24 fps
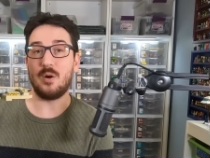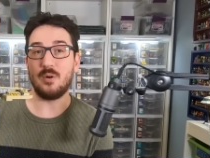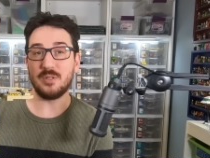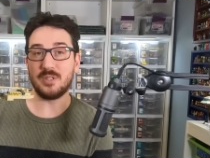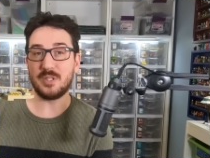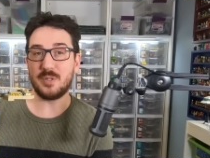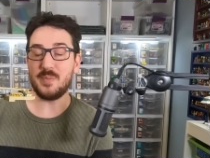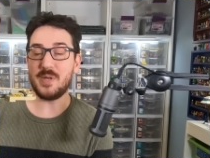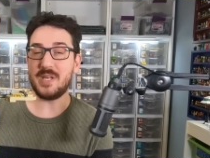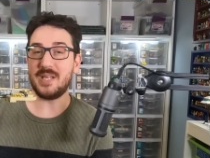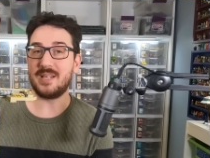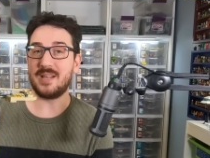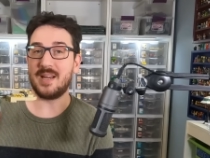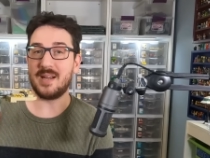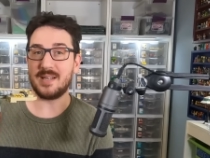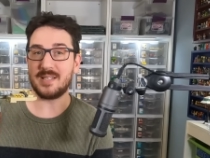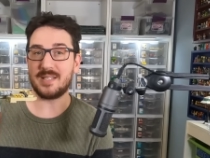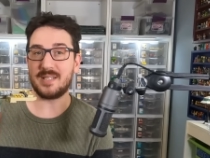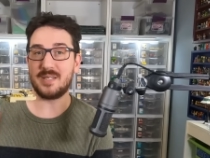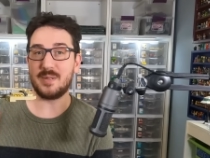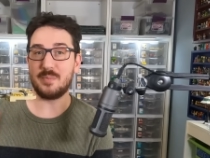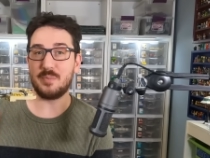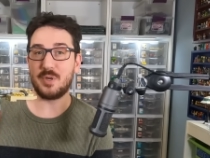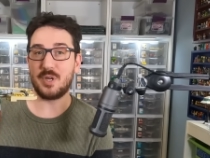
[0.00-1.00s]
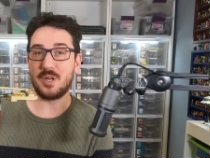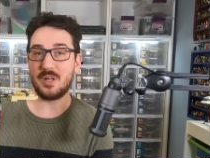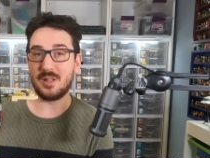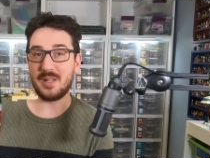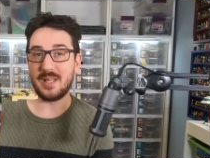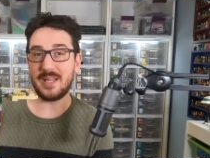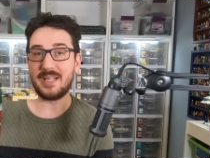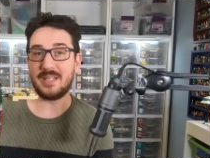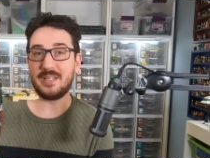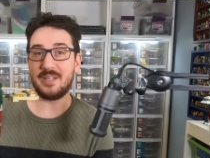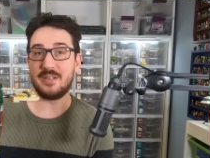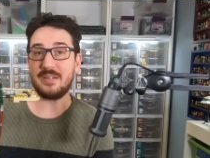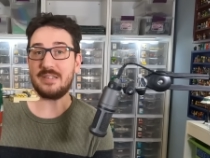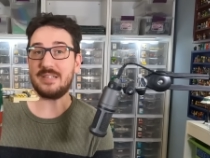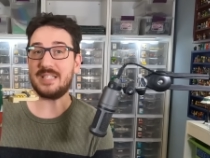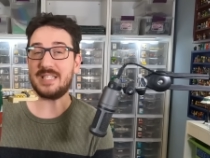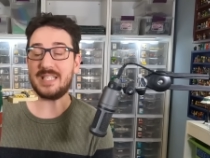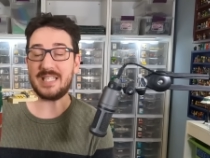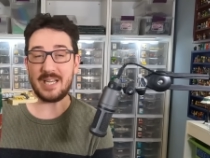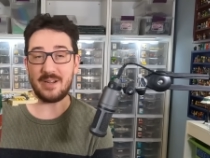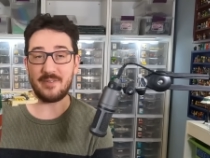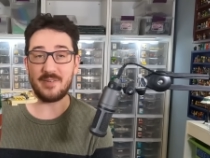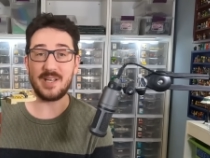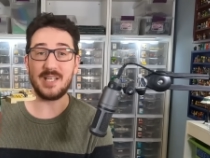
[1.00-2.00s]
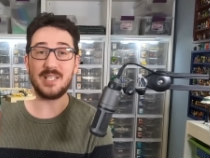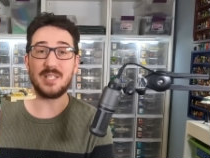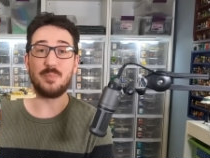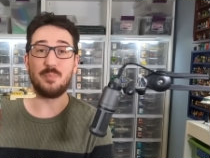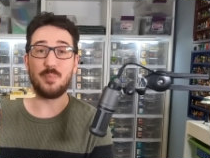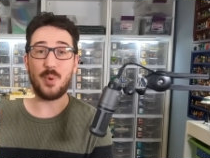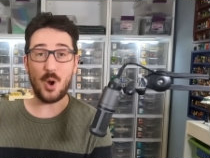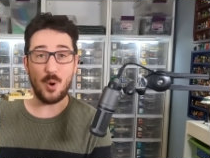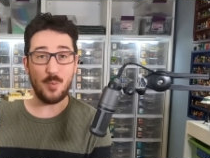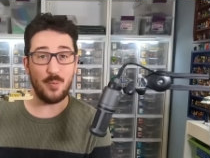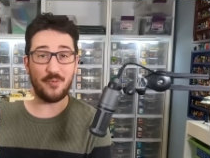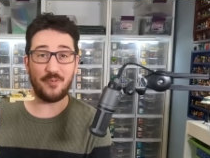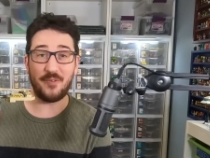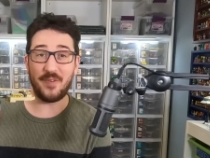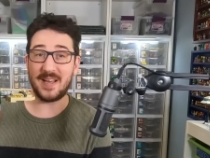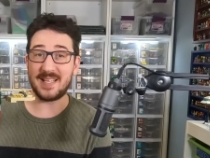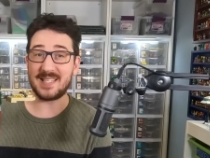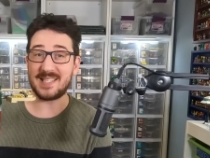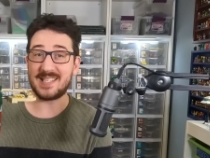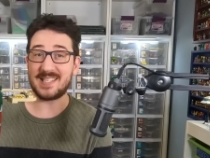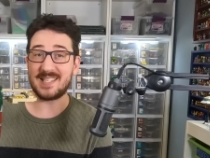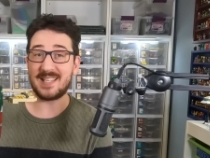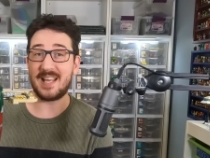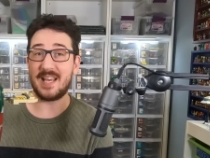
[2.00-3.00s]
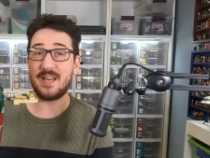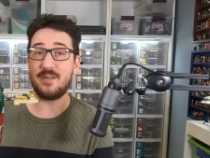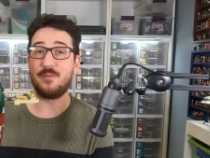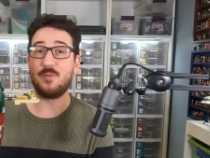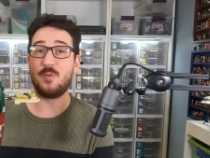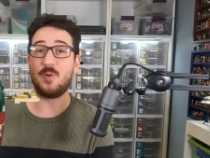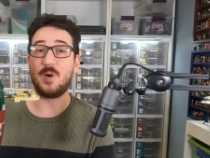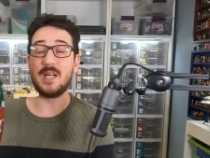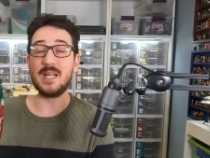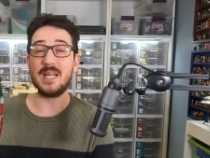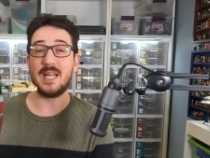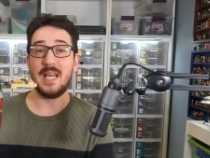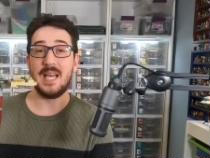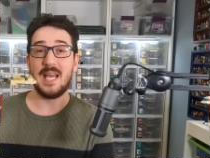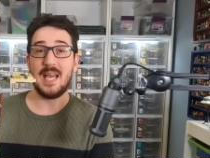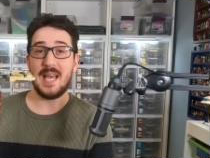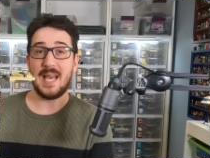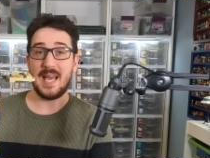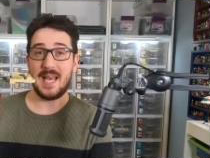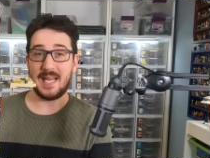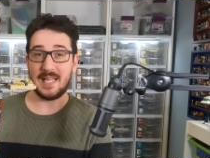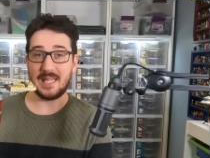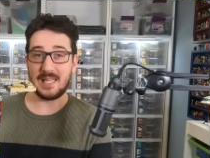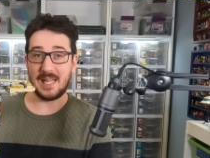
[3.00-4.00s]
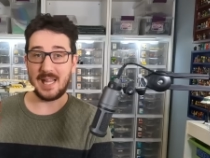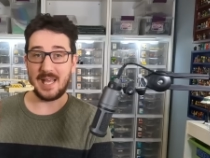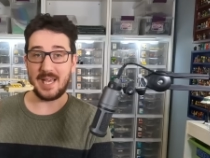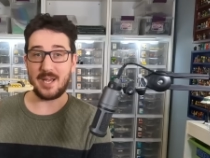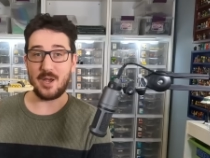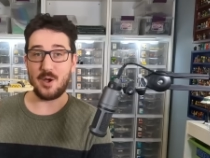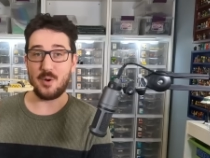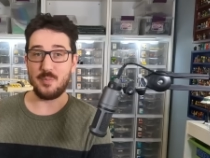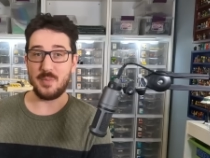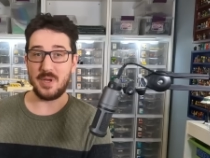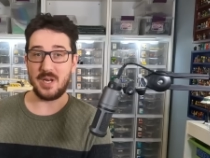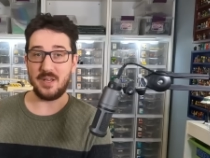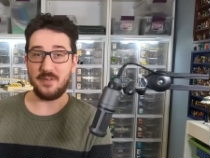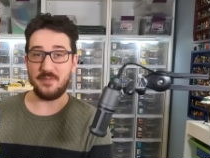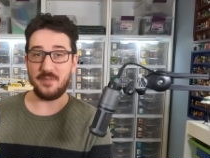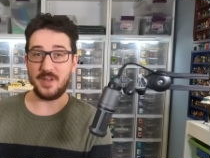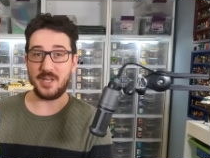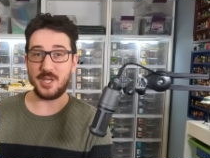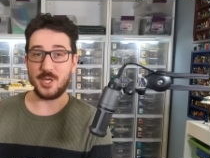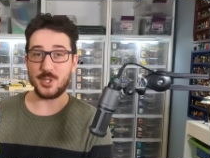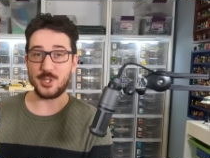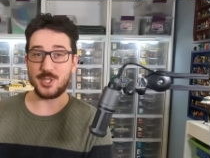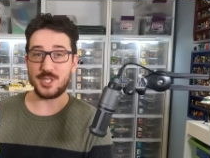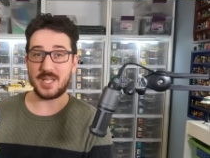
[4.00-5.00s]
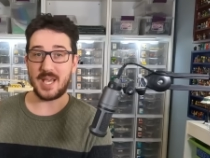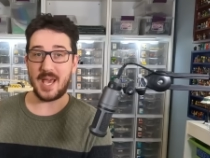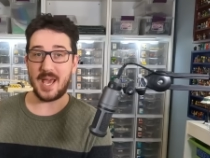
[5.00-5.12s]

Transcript: Ultimate Custom Collector Series Boba Fett Slave One in LEGO minifigure